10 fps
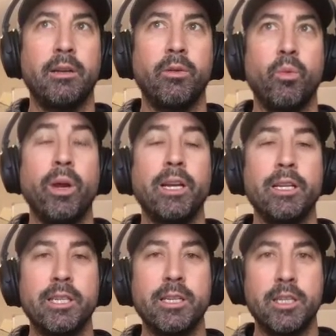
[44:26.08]

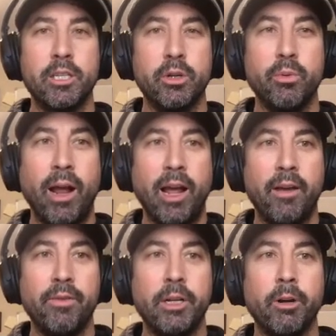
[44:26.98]
weaknesses that you
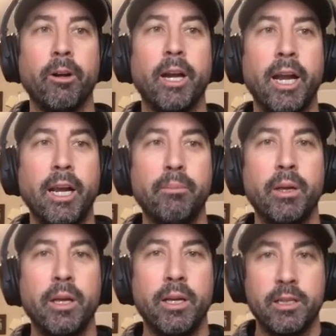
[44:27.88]
have in your game
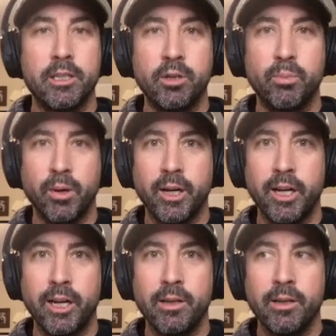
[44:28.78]
is super
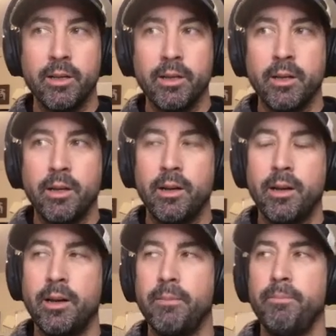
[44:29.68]
key.
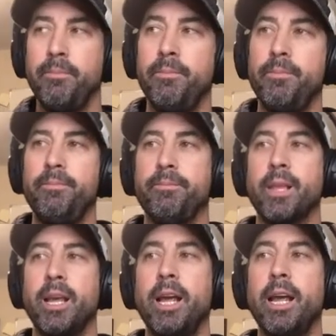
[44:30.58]
Um,
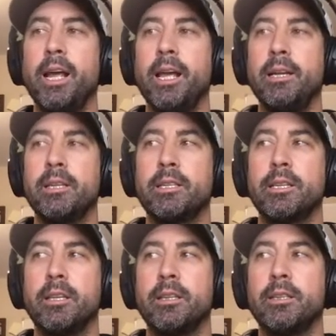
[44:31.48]
and
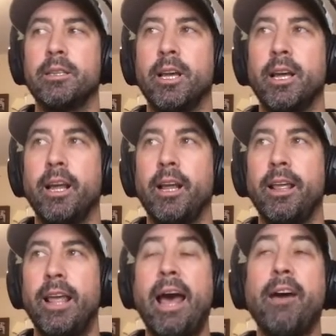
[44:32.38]

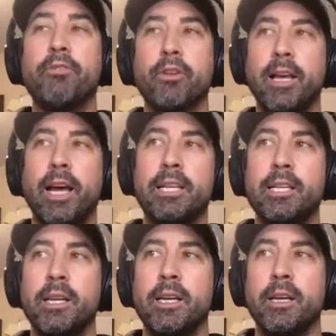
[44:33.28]
after
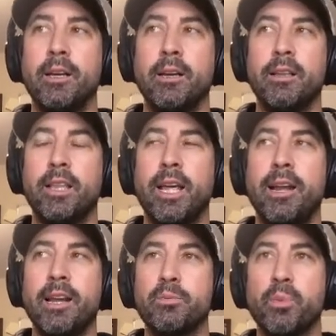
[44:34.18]
that, that
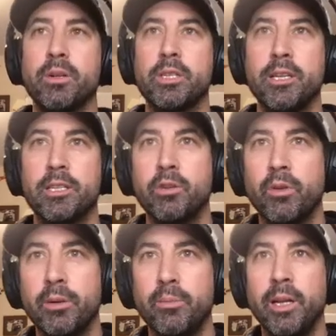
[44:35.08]
next person is
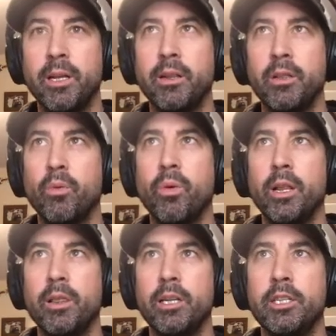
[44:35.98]
going to be the
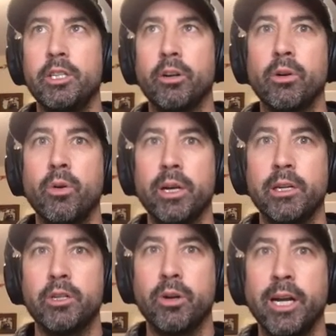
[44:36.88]
one that you're going
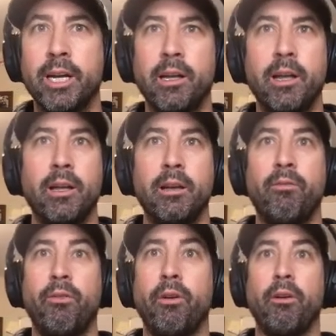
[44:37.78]
to train
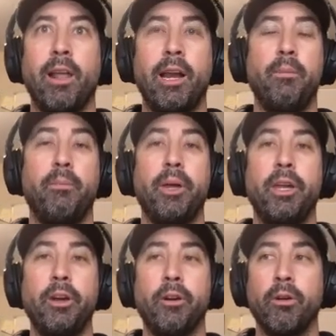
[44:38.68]
for like
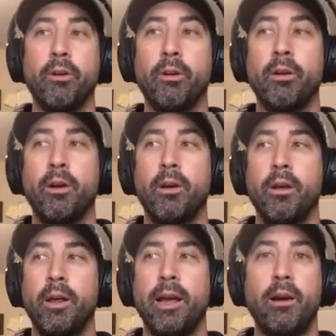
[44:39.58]
pure
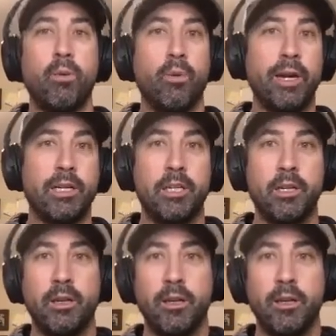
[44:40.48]
outreach,